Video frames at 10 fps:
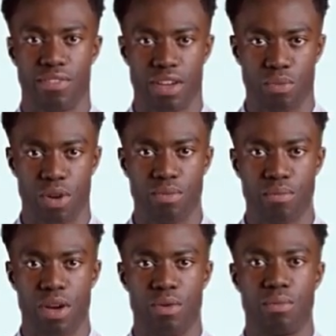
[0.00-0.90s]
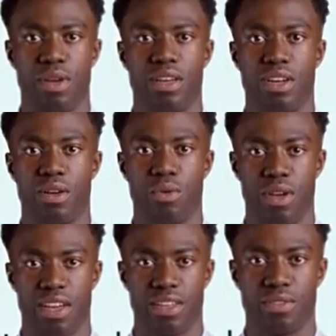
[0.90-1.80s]
They want broad reach, they
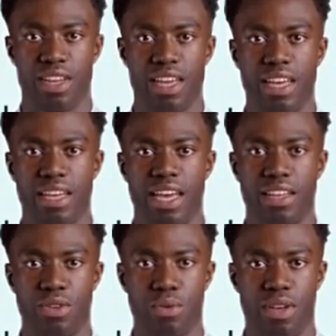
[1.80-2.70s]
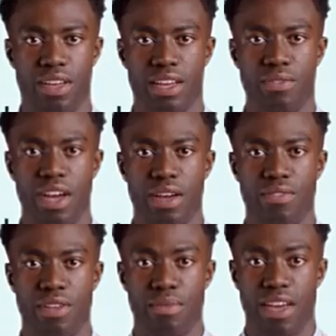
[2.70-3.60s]
want to entertain, and they totally
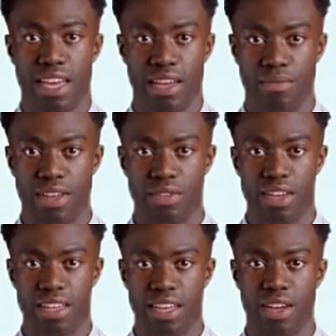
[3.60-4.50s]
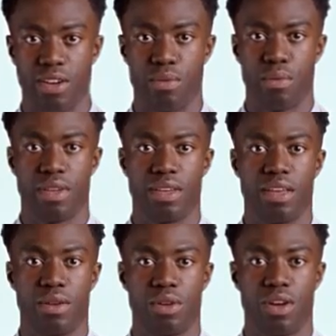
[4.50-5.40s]
thrive on vanity metrics. But a
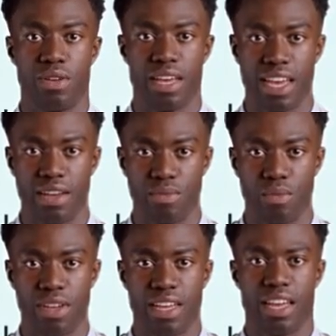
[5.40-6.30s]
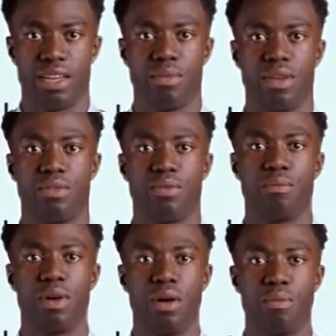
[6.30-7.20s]
solution architect focuses on specific
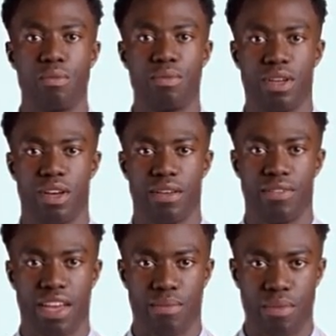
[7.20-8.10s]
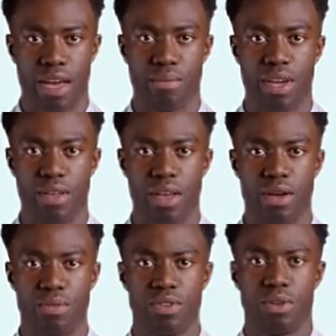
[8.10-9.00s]
problems. They map
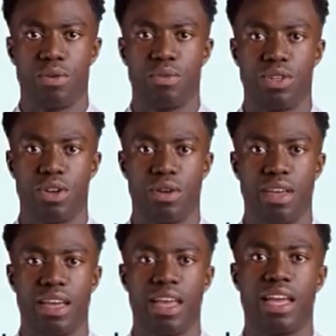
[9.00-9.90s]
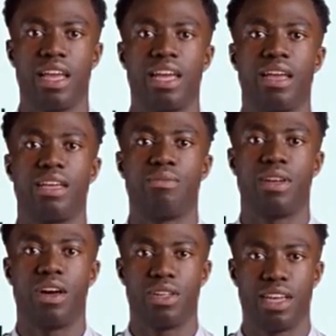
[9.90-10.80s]
out the user's journey,
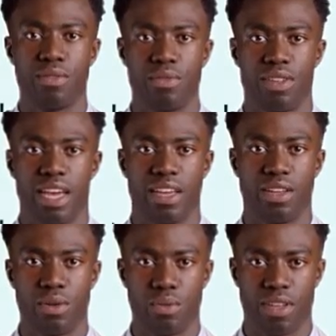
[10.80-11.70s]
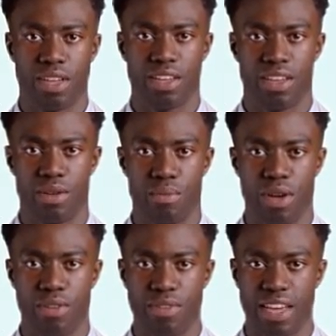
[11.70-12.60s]
actively hunting for technical or logistical
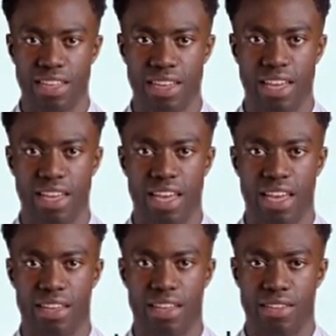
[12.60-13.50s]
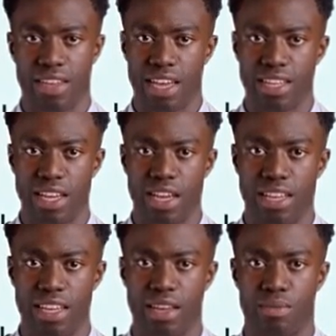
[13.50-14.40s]
bottlenecks in their niche,
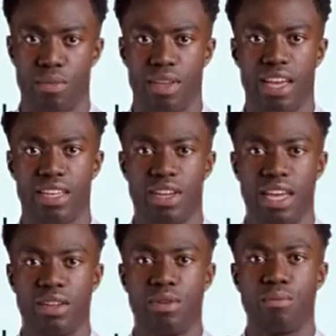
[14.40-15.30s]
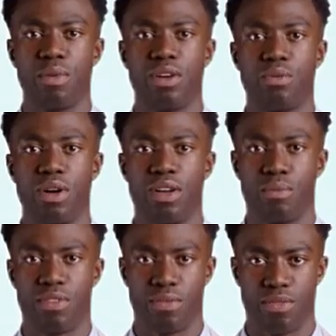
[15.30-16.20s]
and then they build an educational bridge right
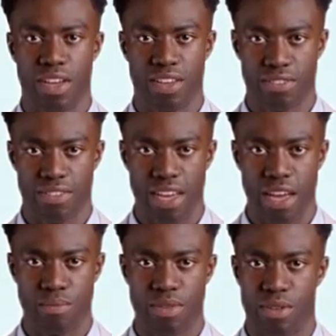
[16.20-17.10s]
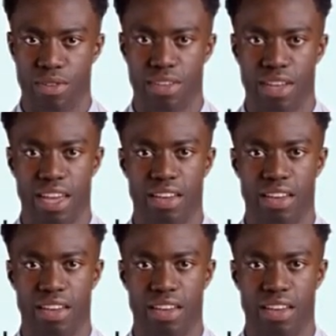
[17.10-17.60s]
over those obstacles.